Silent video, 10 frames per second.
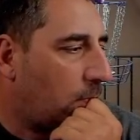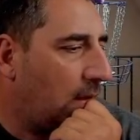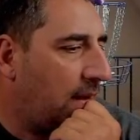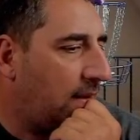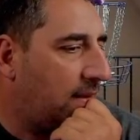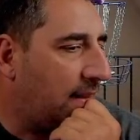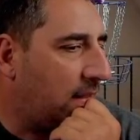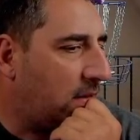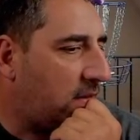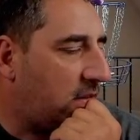Because that
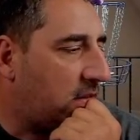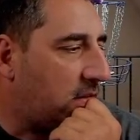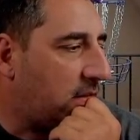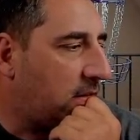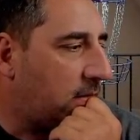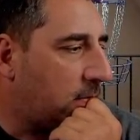looks good.